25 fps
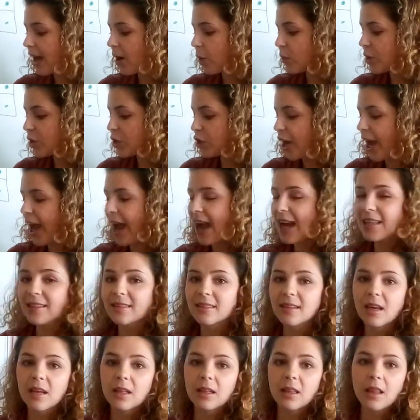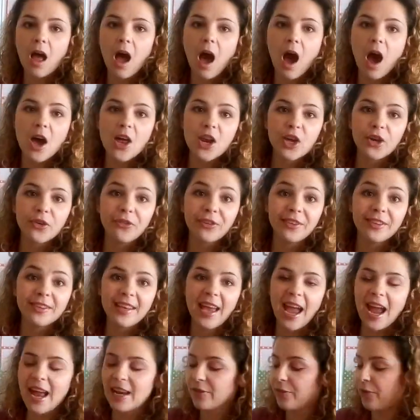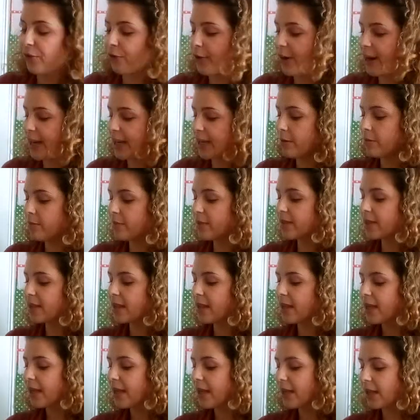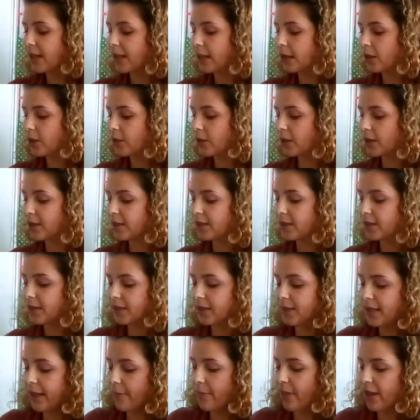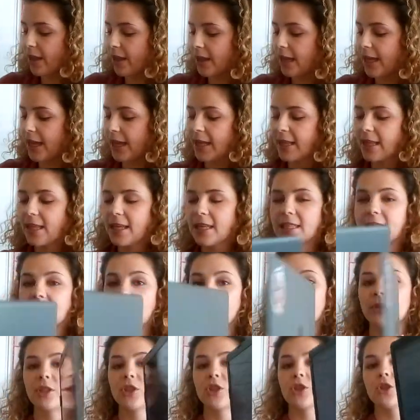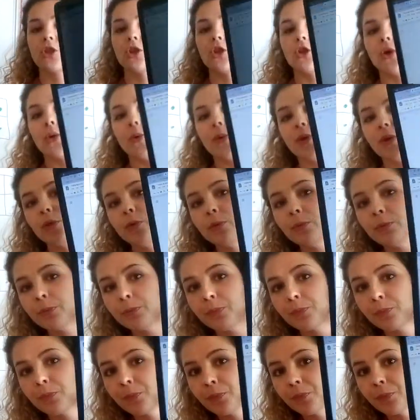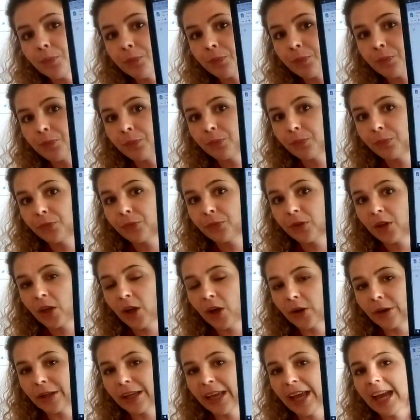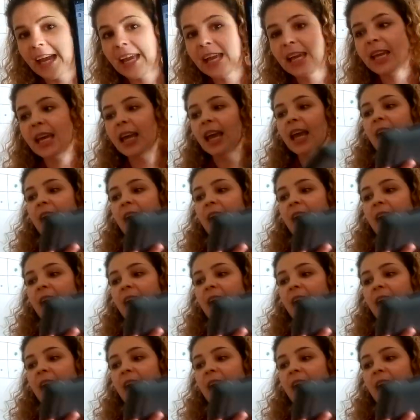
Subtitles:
which has a lot of 10 frames. It looks something like this. Let me just show you. Okay.